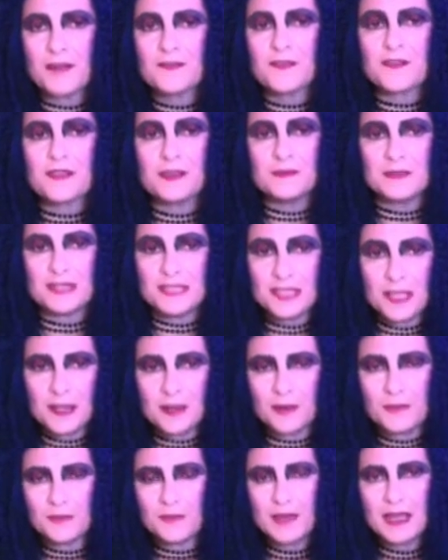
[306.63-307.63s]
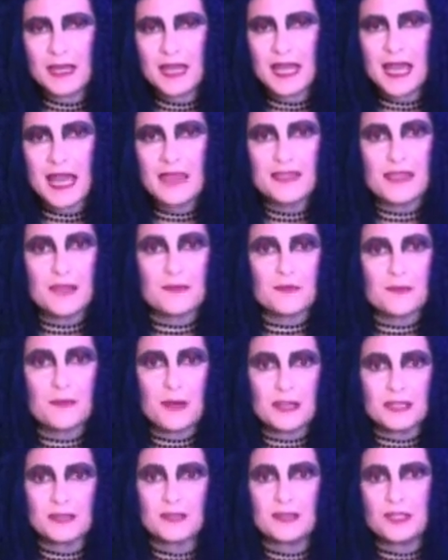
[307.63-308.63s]
offered them a deal, and they
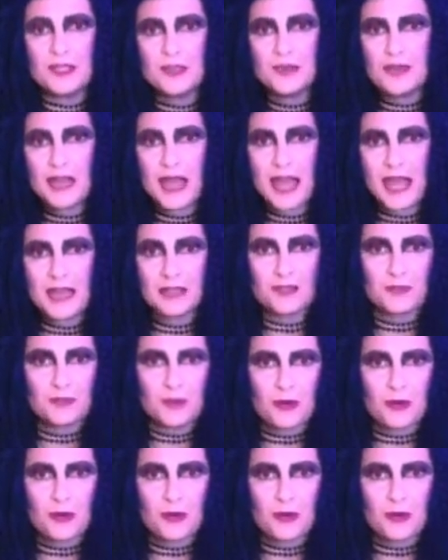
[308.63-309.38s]
went to the UK to